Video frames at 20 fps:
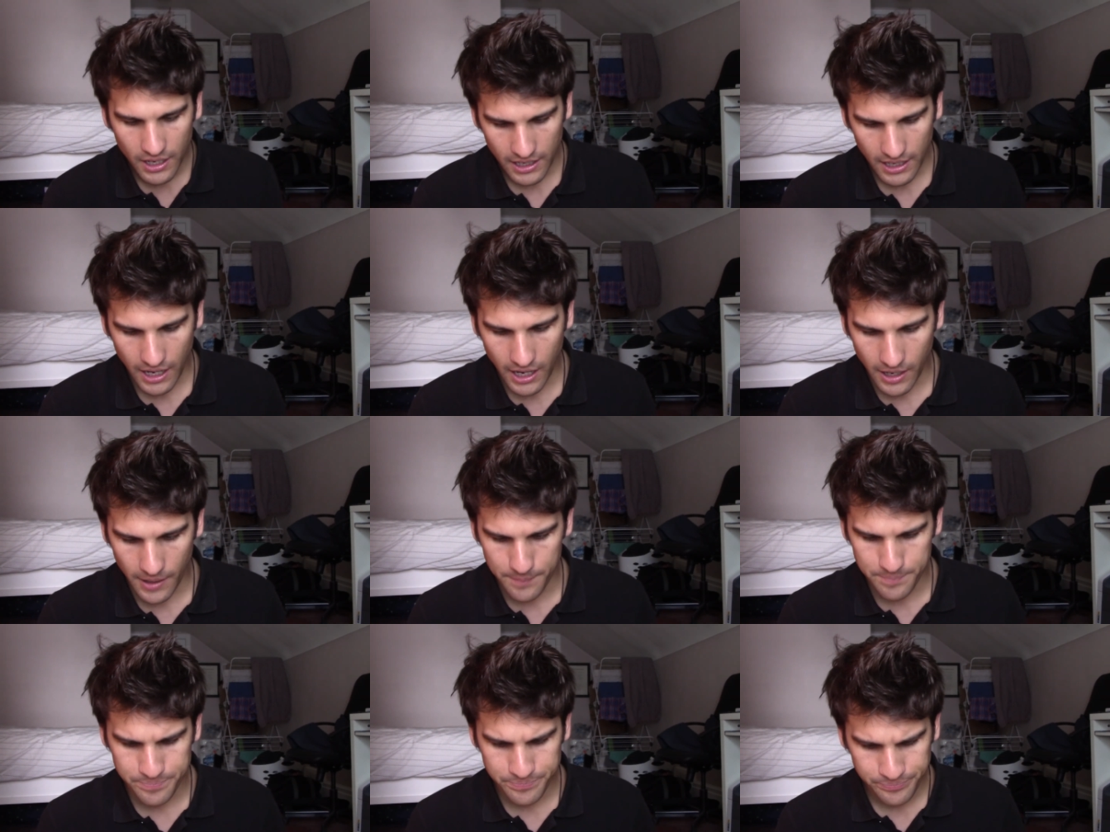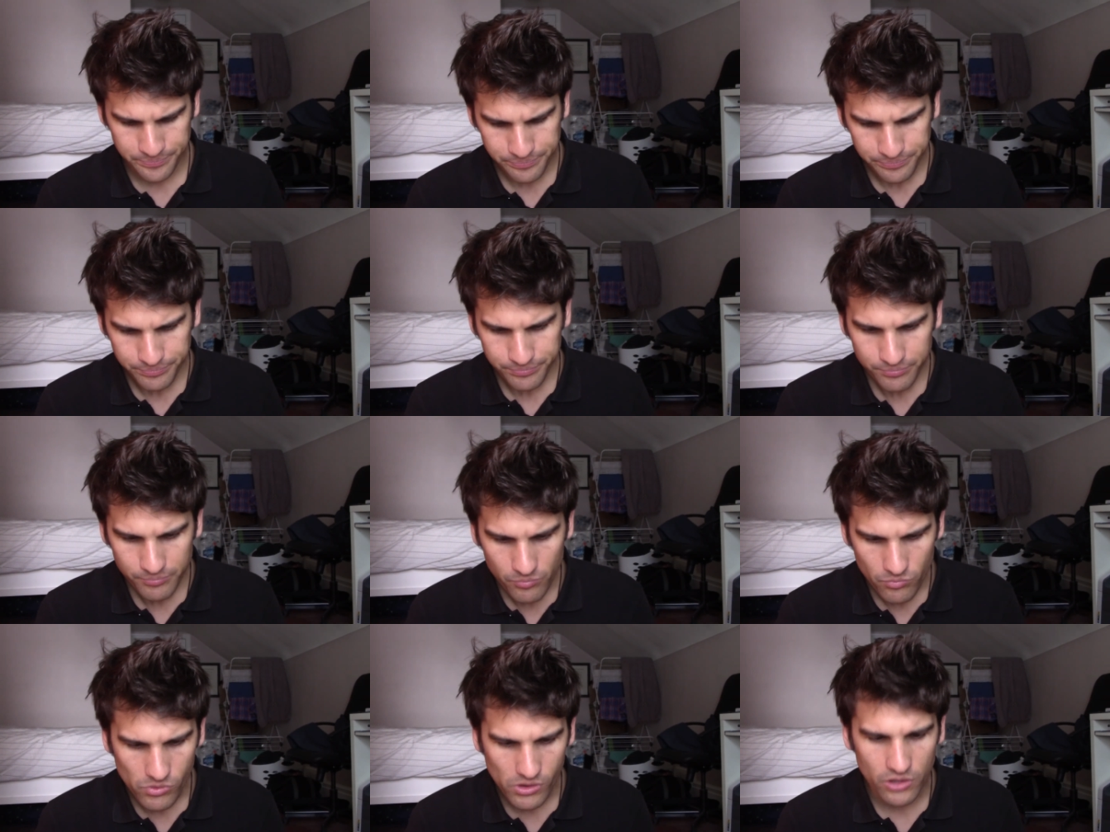
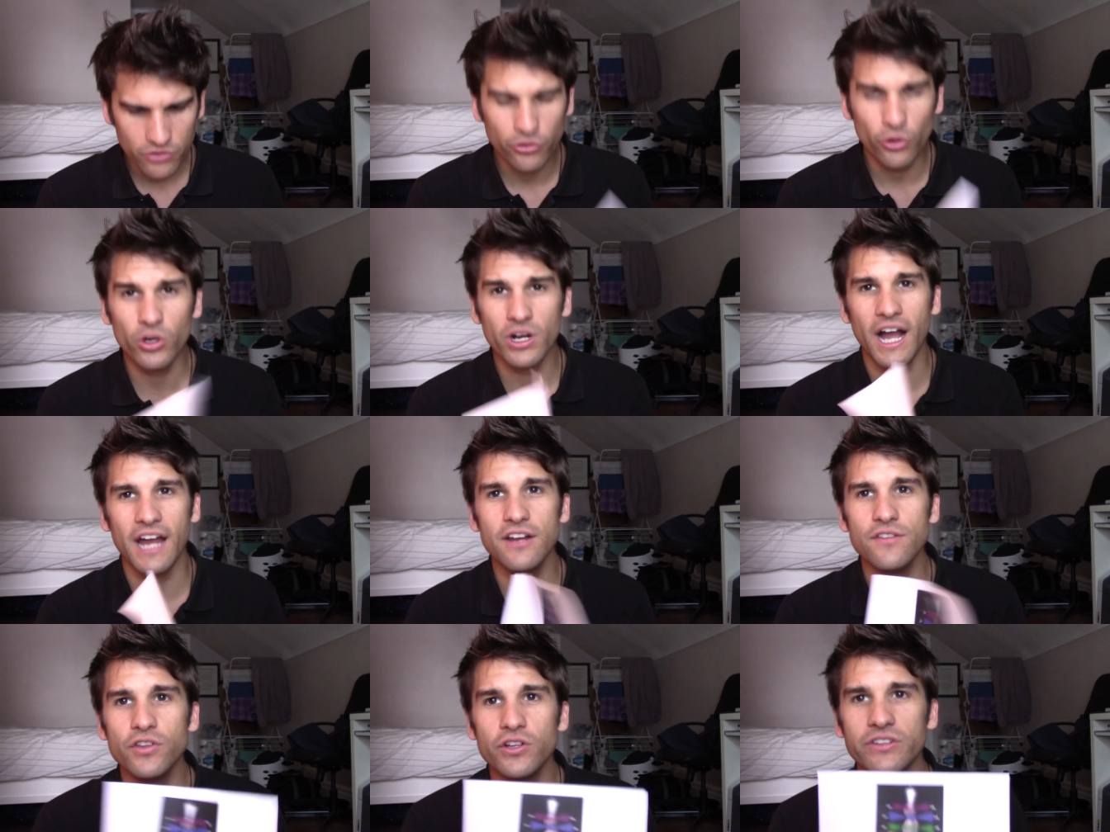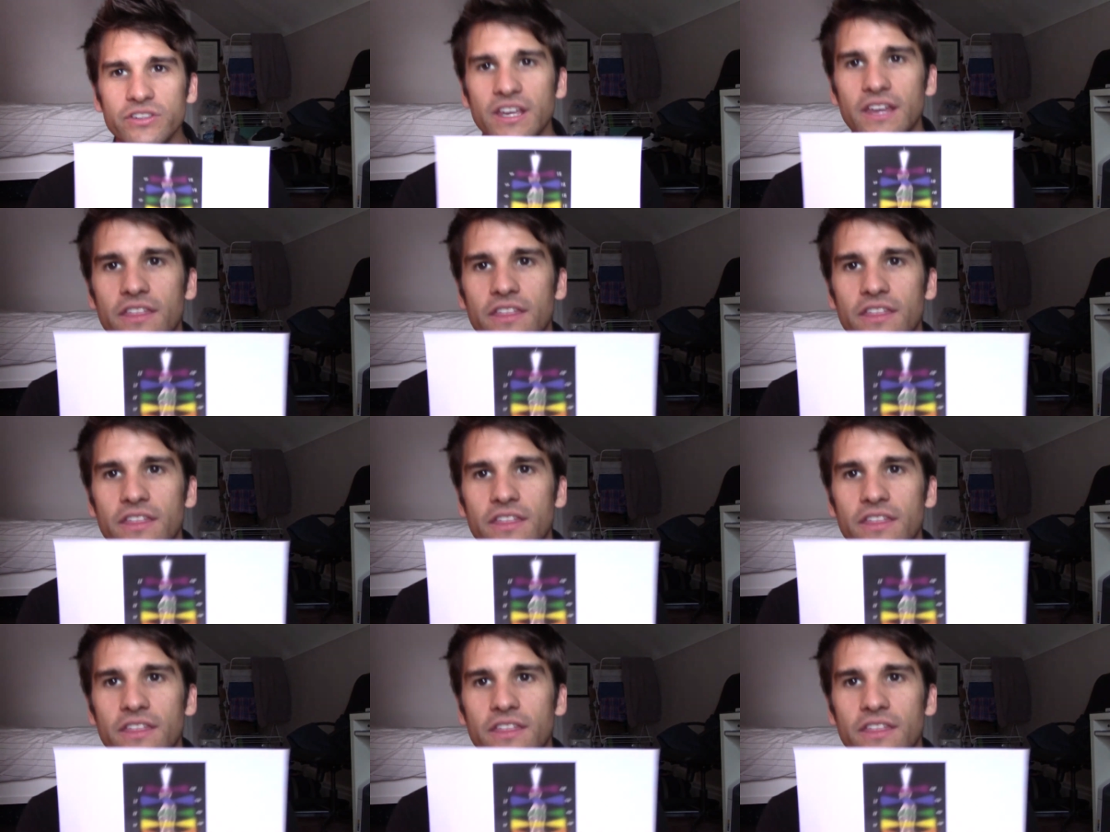So it kind of looks like